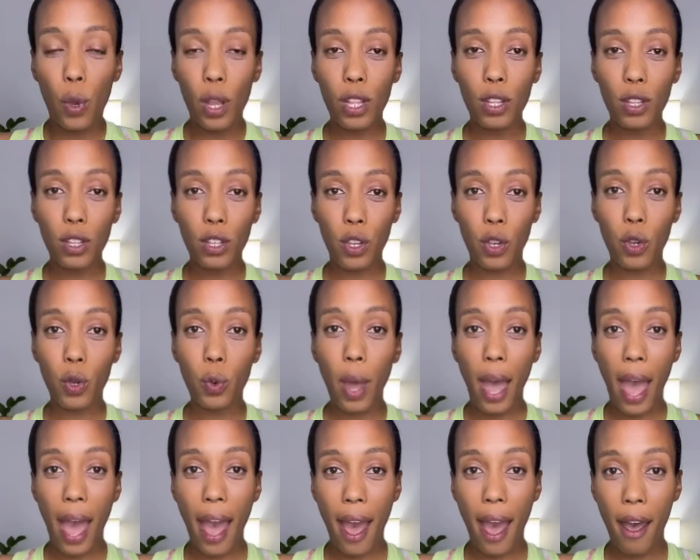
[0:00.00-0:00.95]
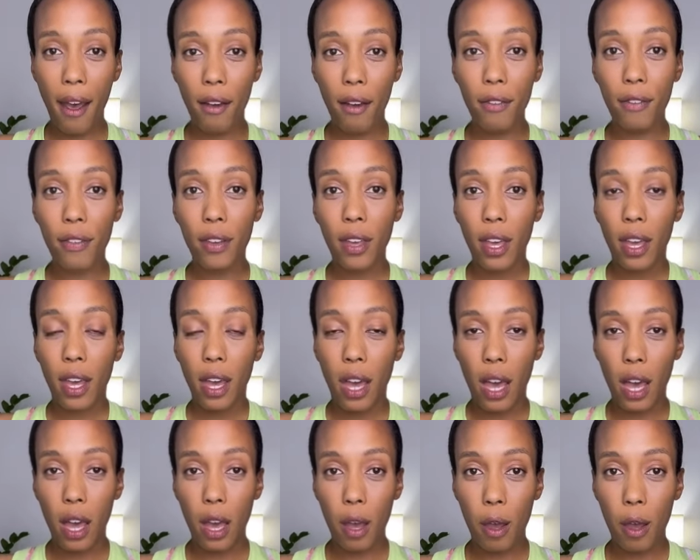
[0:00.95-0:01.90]
when you have
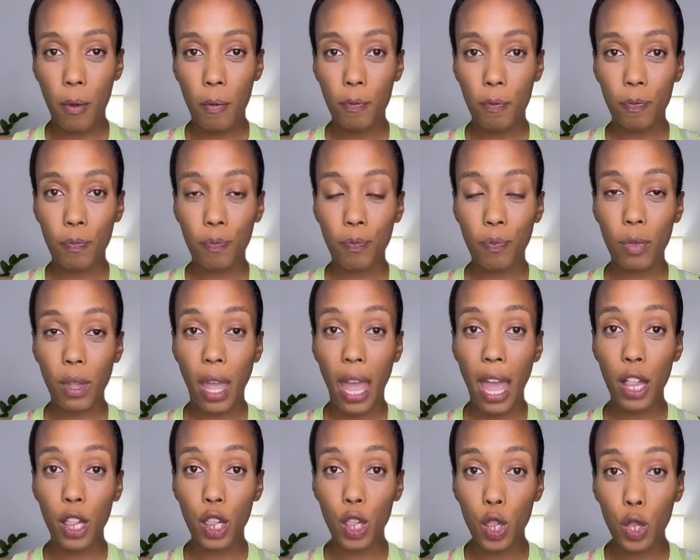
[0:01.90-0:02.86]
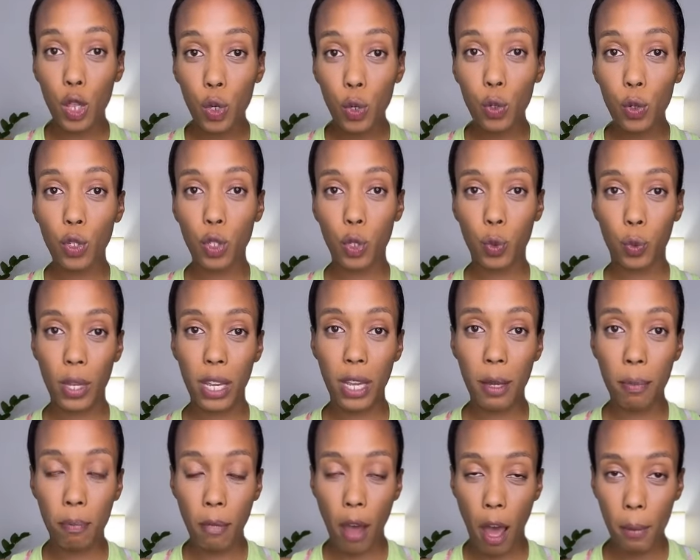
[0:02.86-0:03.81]
a loose,
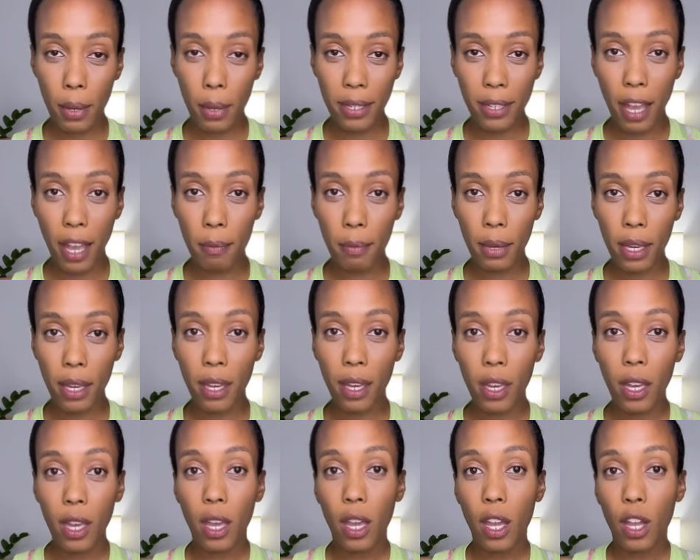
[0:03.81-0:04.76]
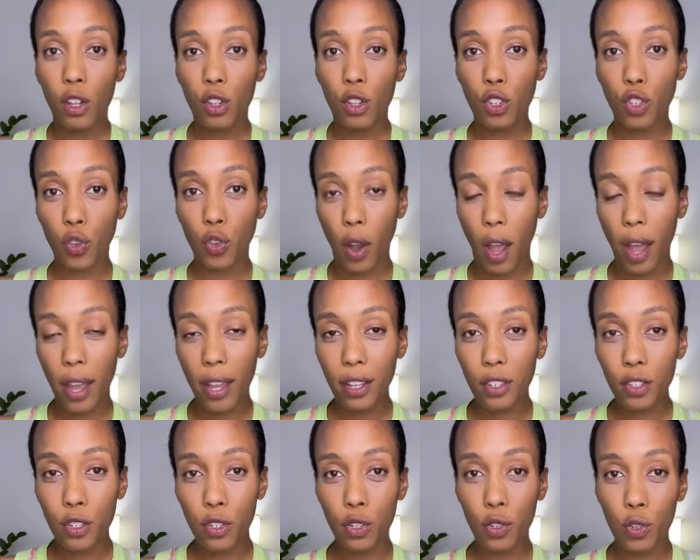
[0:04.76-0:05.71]
weak mommy tummy,
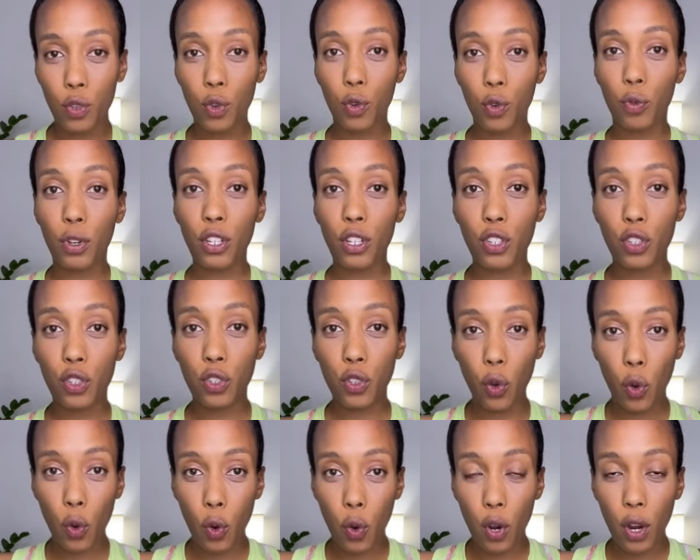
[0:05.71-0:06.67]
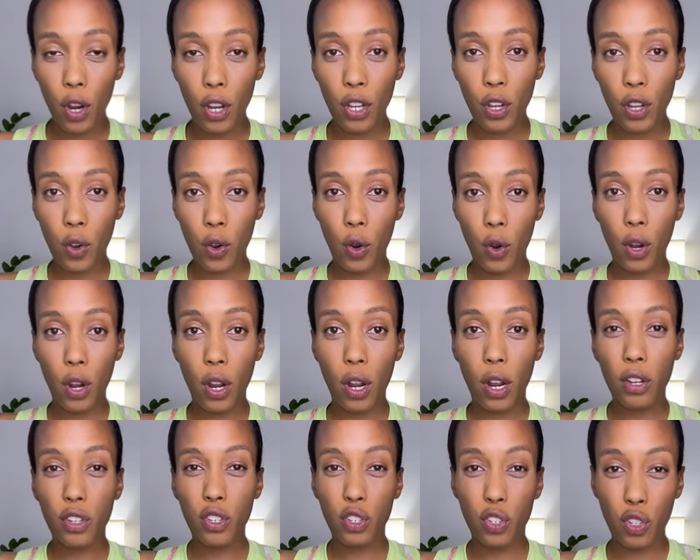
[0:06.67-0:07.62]
trying to restore
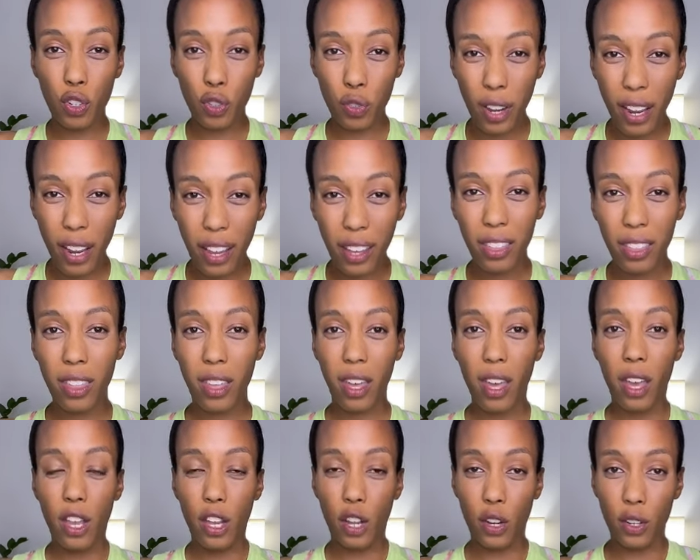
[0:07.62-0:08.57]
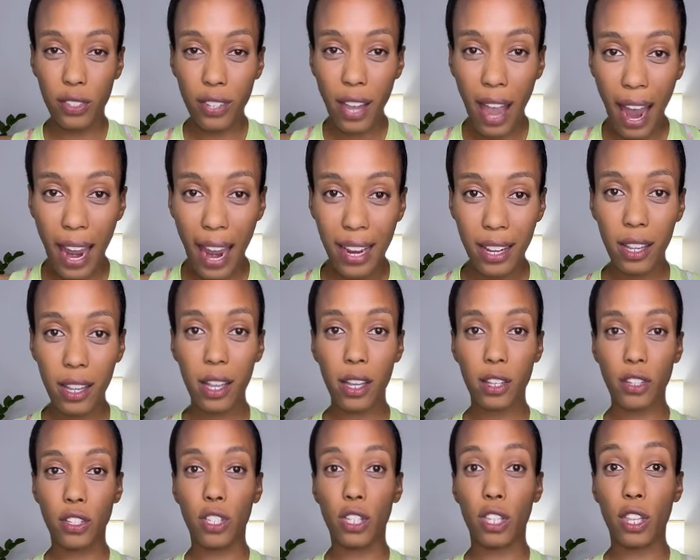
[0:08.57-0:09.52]
your strength, your
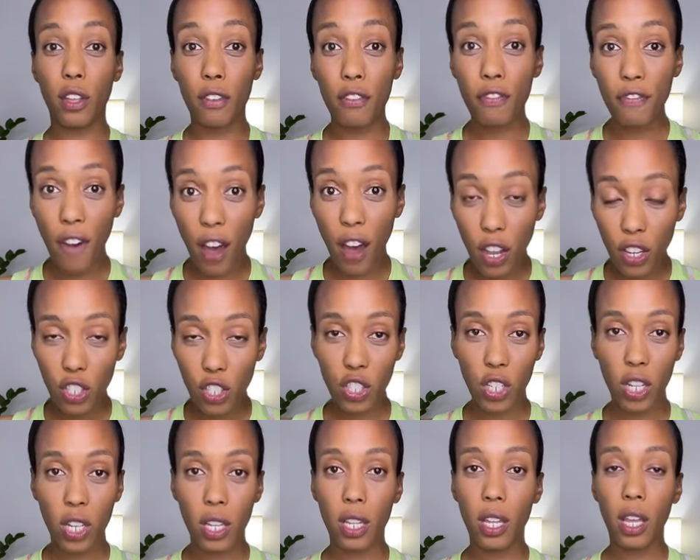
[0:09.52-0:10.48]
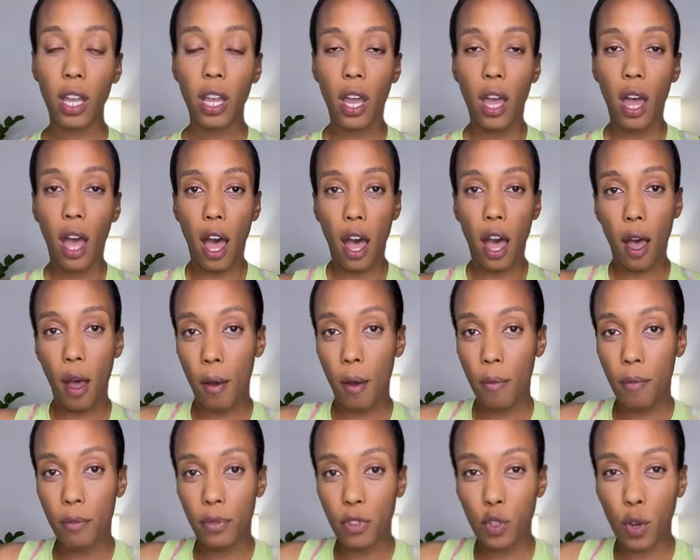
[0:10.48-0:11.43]
tightness, the function,
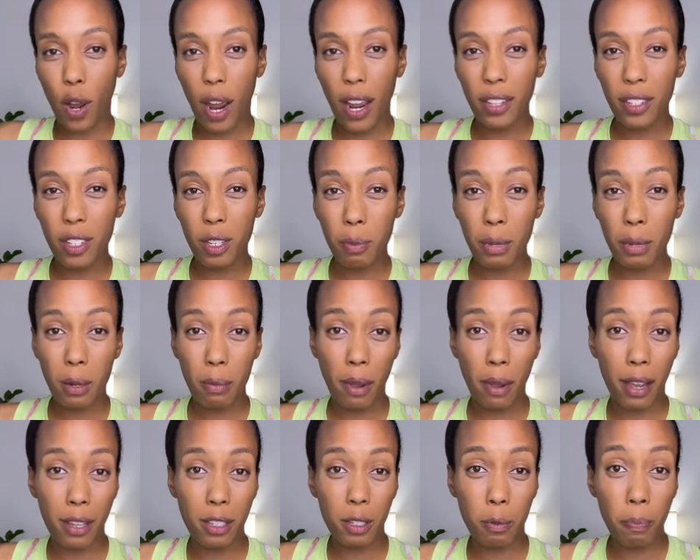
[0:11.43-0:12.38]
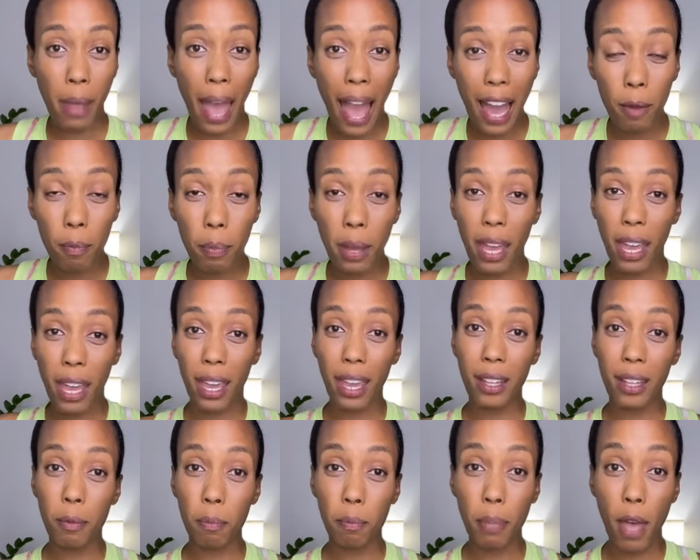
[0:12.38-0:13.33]
trying to minimize back
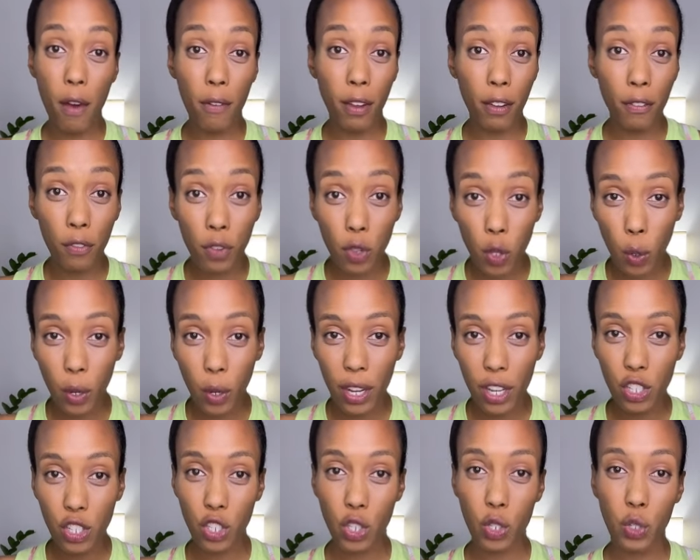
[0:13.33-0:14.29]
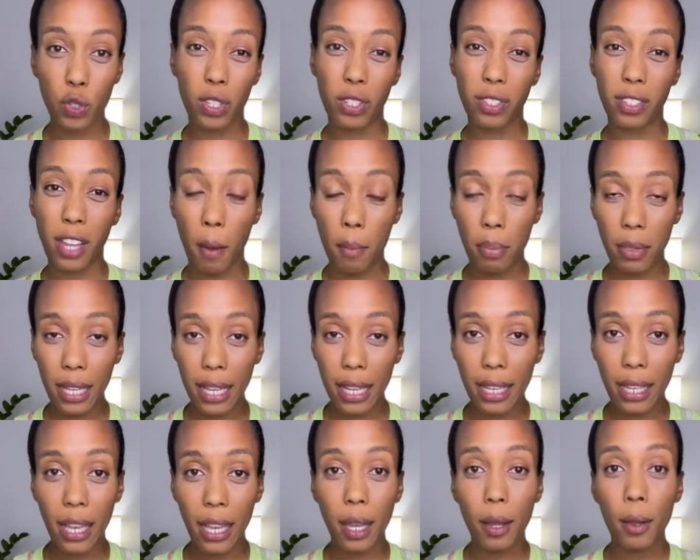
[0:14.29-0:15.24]
pain, pelvic floor issues to stop
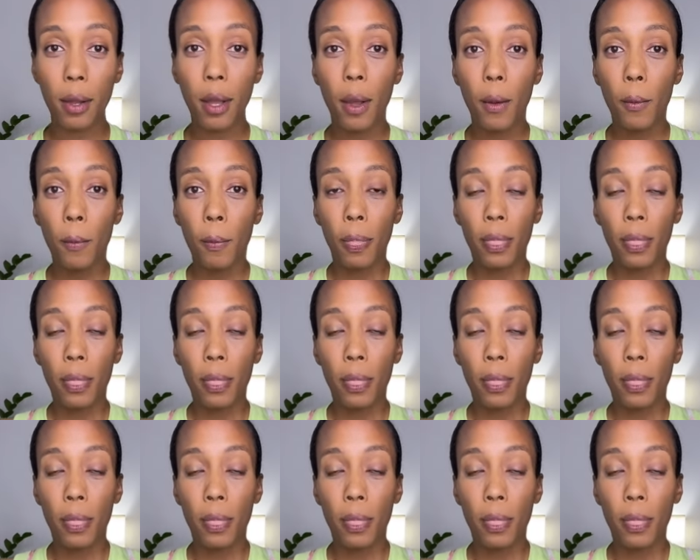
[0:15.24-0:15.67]
leaking.